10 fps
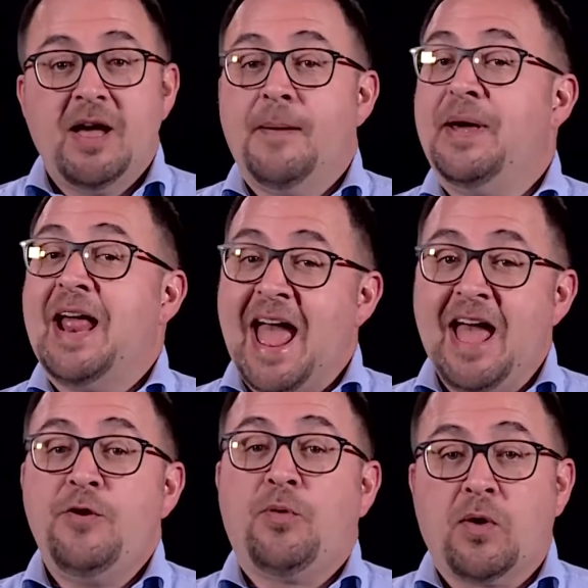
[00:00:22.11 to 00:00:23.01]
But
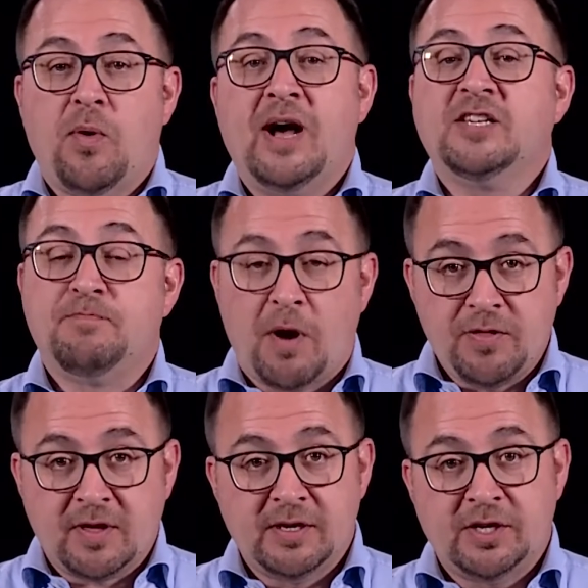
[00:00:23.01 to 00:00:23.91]
AND requires
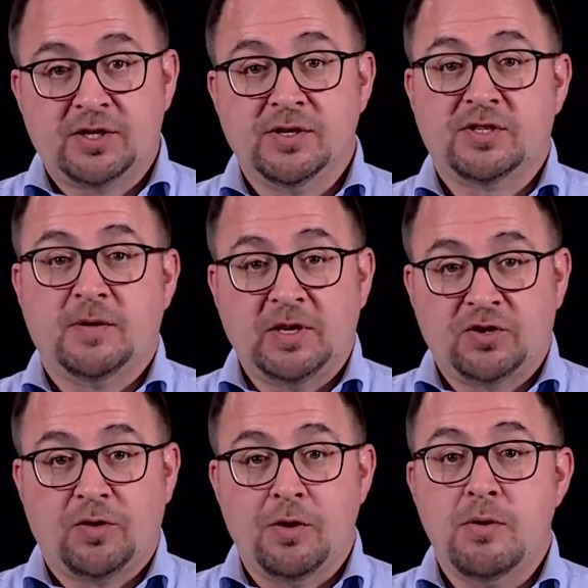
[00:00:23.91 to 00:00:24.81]
both conditions to be
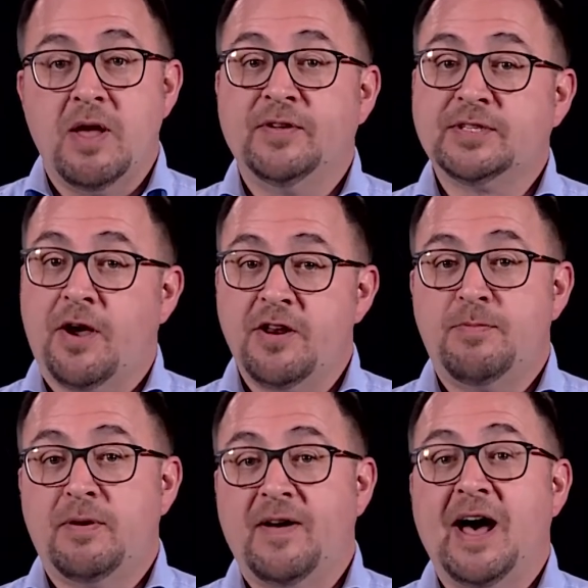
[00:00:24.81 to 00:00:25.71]
true if it's going to
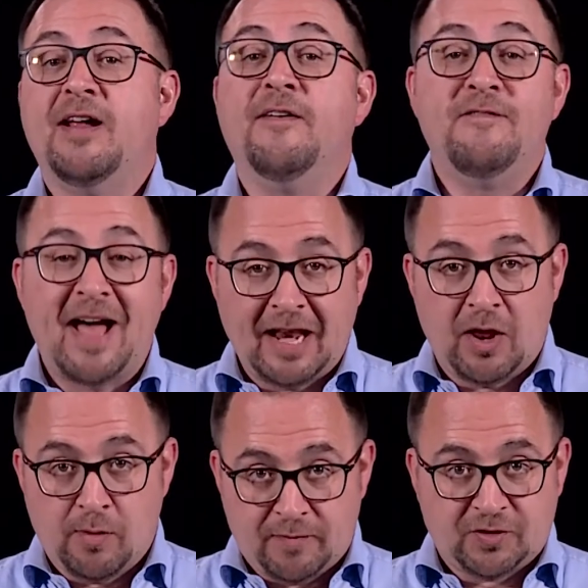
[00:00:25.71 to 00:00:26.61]
provide a
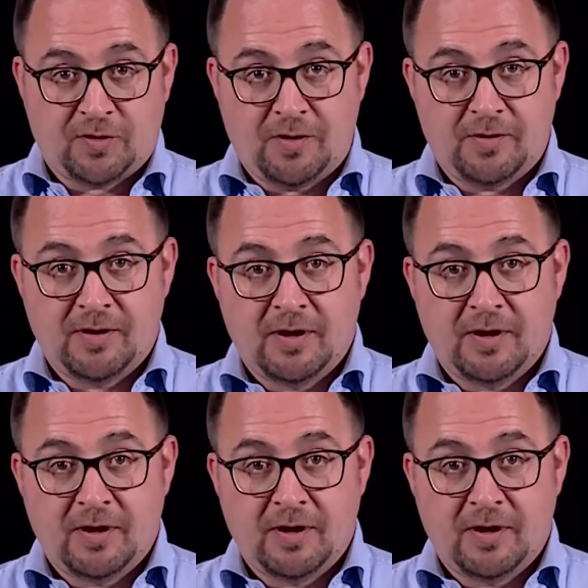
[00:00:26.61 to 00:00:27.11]
value of true.